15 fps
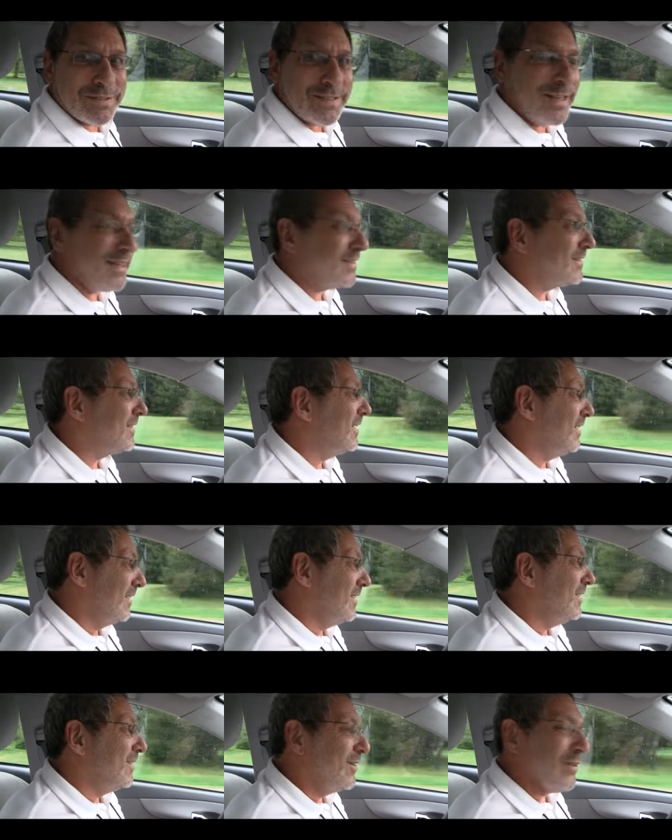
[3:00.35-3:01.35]
says,
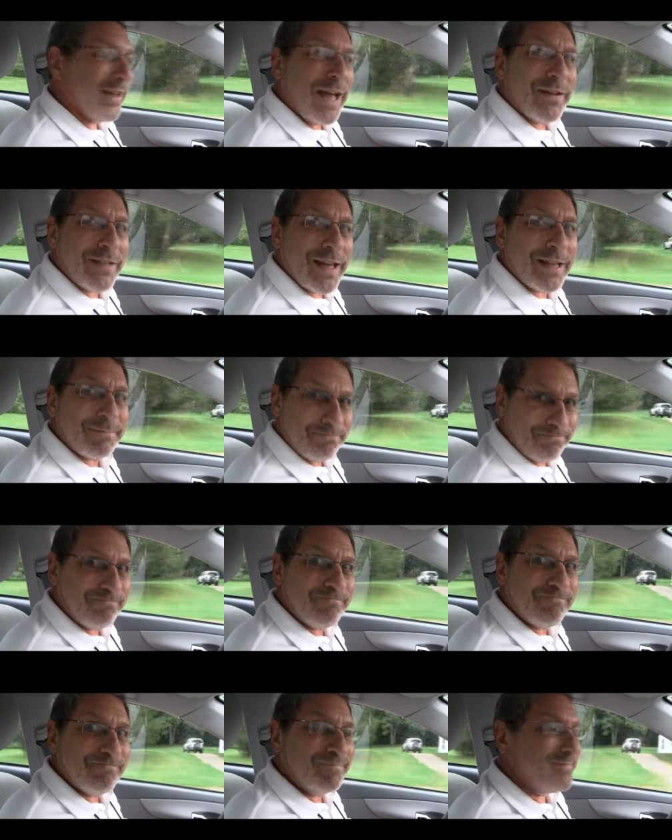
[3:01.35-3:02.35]
you'll have that
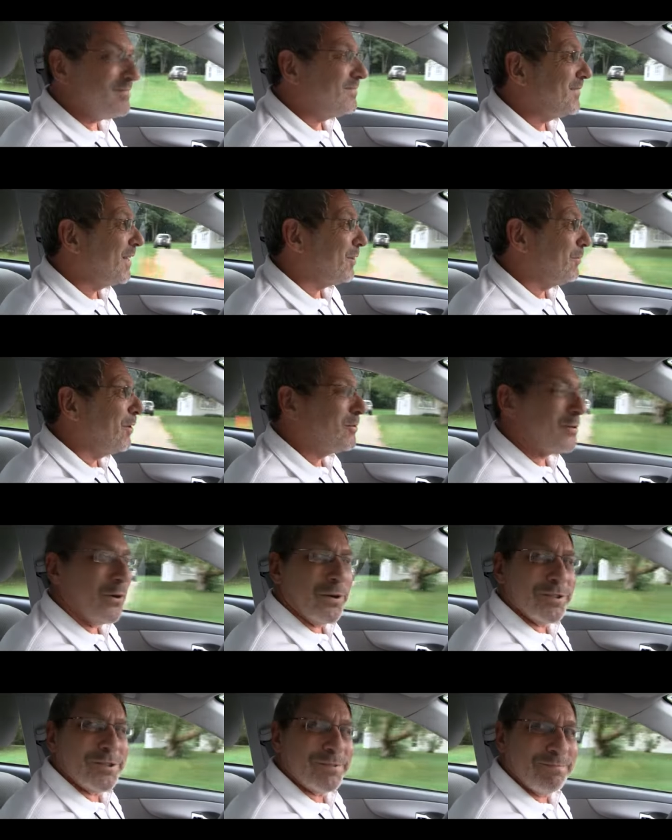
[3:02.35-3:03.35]
at a road
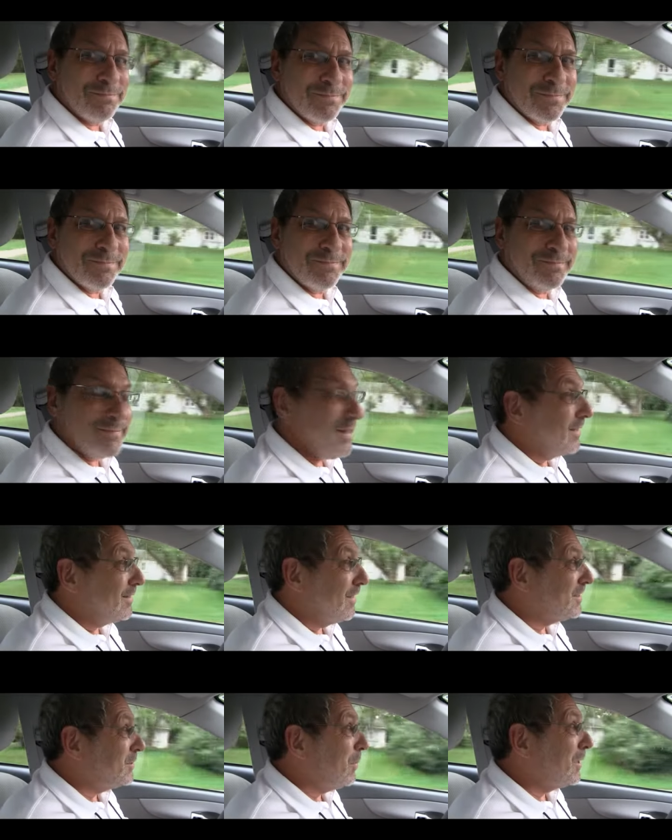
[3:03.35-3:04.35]
course.
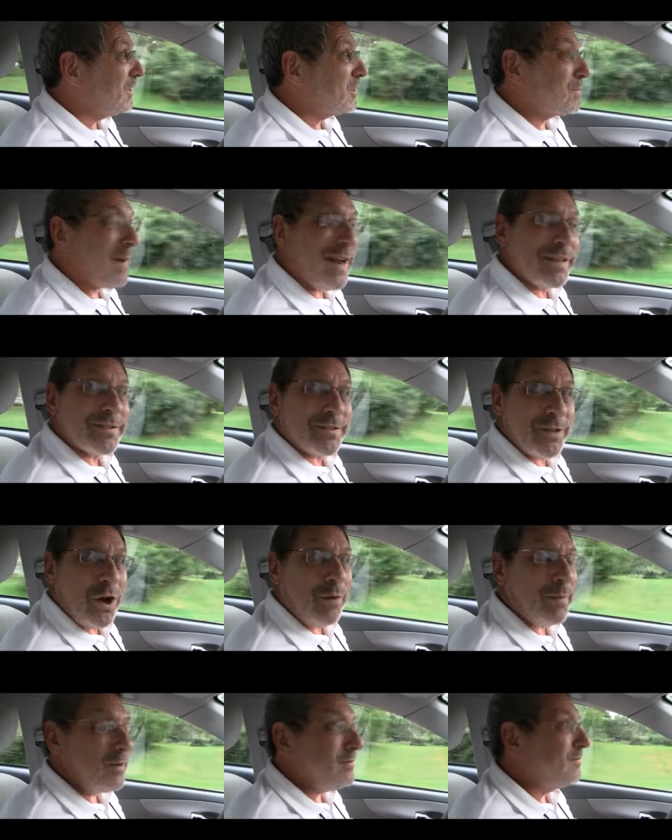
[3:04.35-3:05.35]
At least it wasn't as bad as
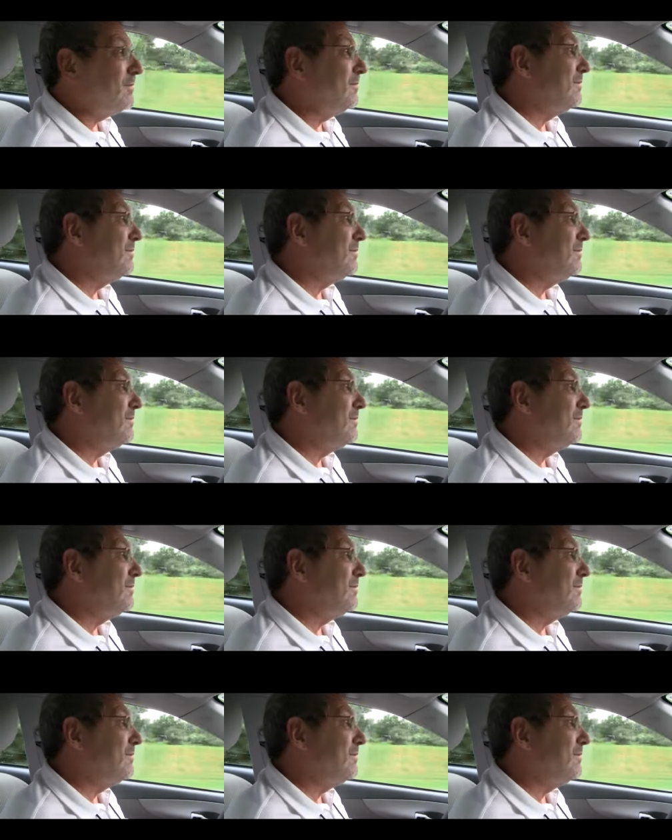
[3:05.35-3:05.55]
Sonoma.